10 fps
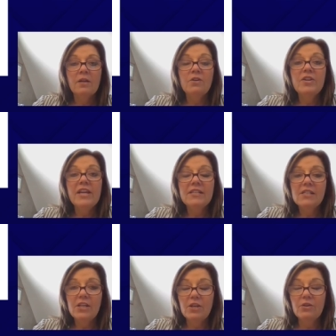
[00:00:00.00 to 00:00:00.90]
you need
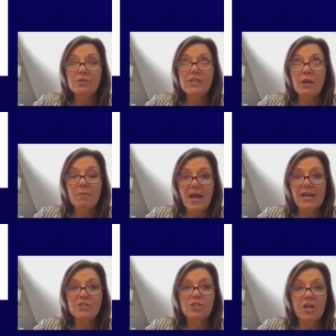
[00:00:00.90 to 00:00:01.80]
to use a
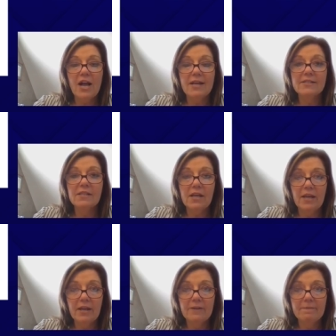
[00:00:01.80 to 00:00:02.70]
pasteurized
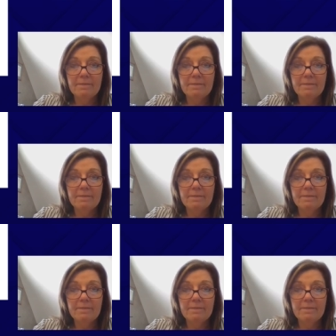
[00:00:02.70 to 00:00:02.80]
egg.